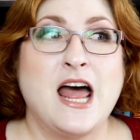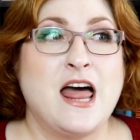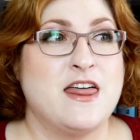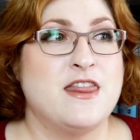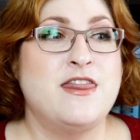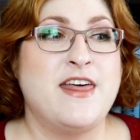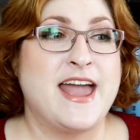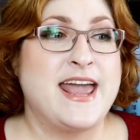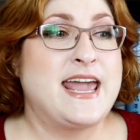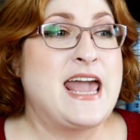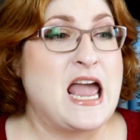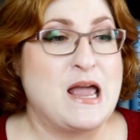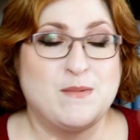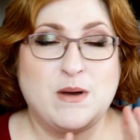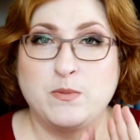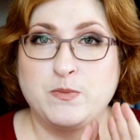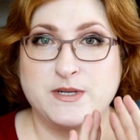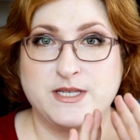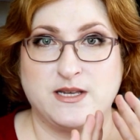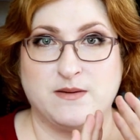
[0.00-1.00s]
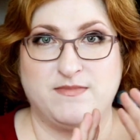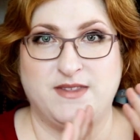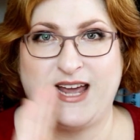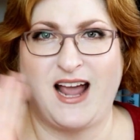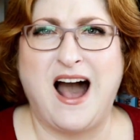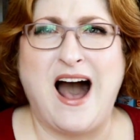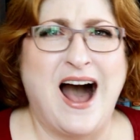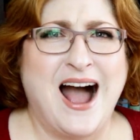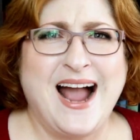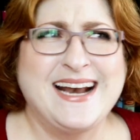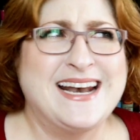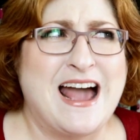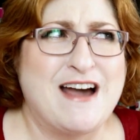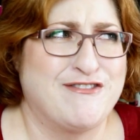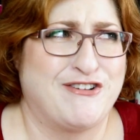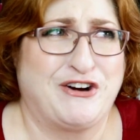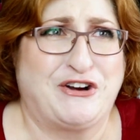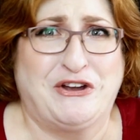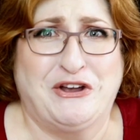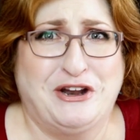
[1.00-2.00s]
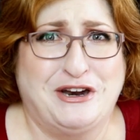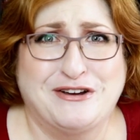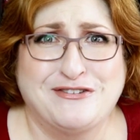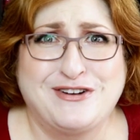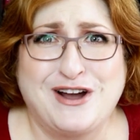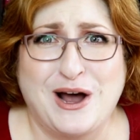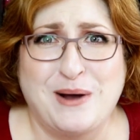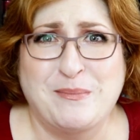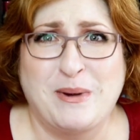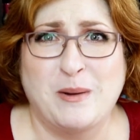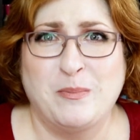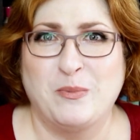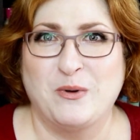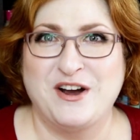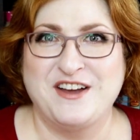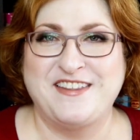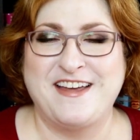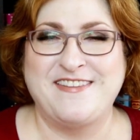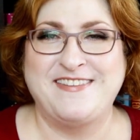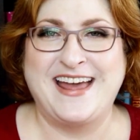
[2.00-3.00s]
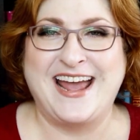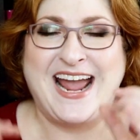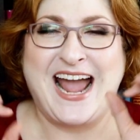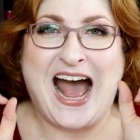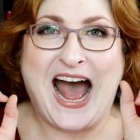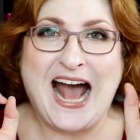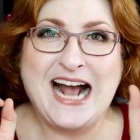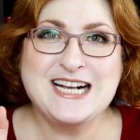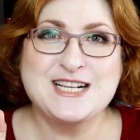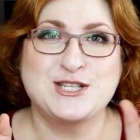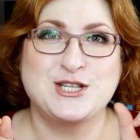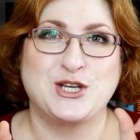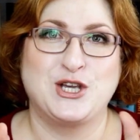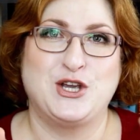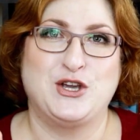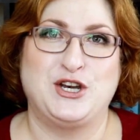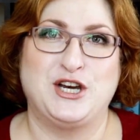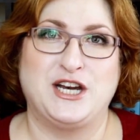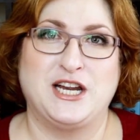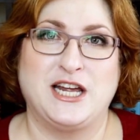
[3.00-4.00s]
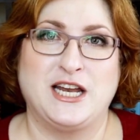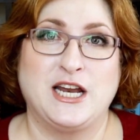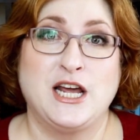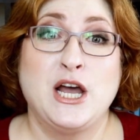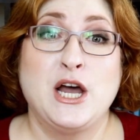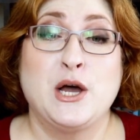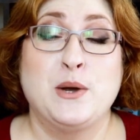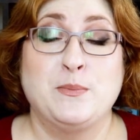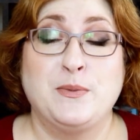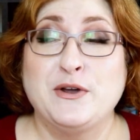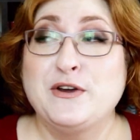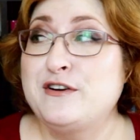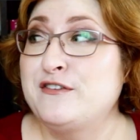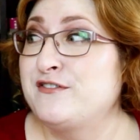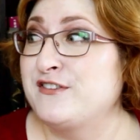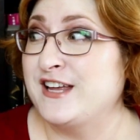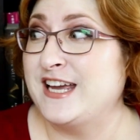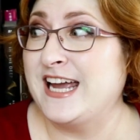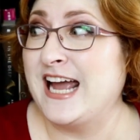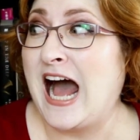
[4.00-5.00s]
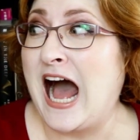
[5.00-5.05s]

They came up with something I never could have come up with and they executed it beautifully.